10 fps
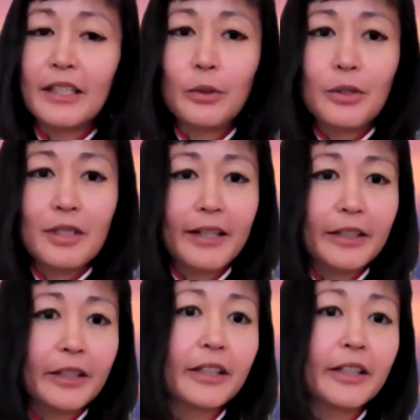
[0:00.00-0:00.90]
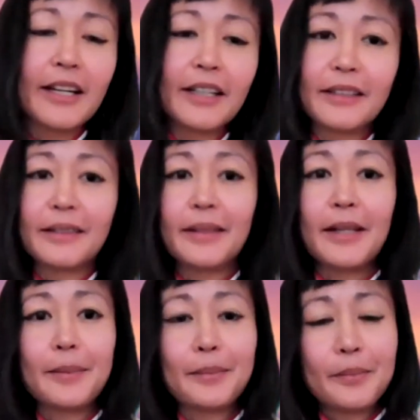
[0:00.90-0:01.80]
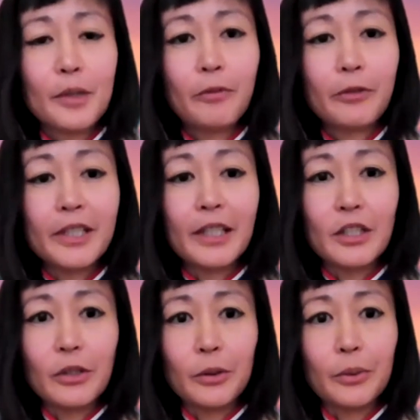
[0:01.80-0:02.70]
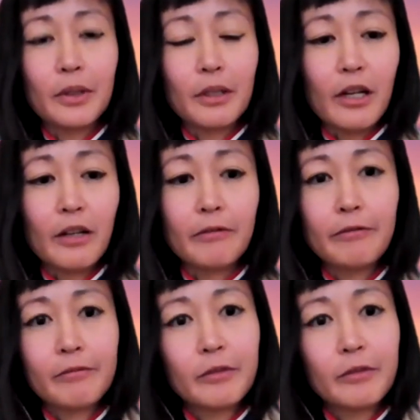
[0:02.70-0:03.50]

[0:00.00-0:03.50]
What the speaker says: newsletter and hopefully get you a lot of